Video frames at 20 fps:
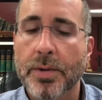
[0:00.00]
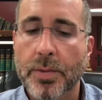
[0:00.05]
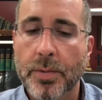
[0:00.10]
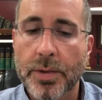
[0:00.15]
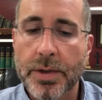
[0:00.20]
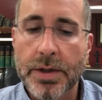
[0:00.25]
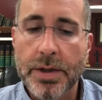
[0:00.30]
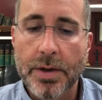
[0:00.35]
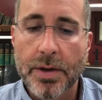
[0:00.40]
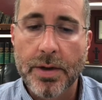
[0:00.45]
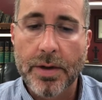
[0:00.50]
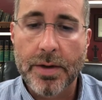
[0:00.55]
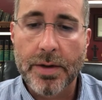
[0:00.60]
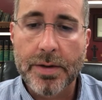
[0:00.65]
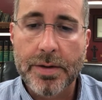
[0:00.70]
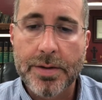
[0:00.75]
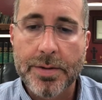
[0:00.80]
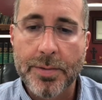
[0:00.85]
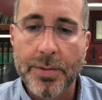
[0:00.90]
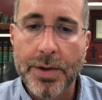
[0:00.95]
We
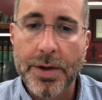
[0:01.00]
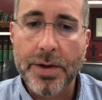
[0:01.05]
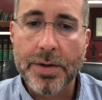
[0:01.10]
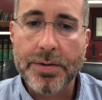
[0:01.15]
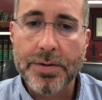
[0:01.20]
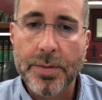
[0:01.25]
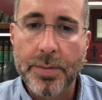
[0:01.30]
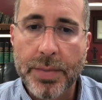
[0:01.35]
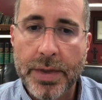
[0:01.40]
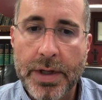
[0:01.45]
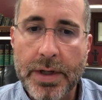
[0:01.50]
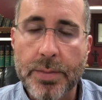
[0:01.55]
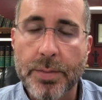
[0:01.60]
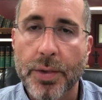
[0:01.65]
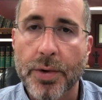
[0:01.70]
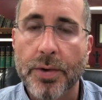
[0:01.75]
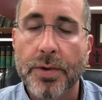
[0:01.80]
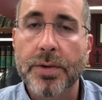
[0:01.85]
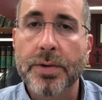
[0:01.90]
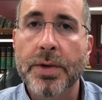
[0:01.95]
are the
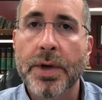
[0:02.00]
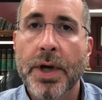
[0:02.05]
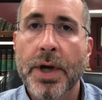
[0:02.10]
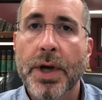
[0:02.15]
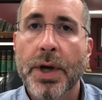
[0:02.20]
people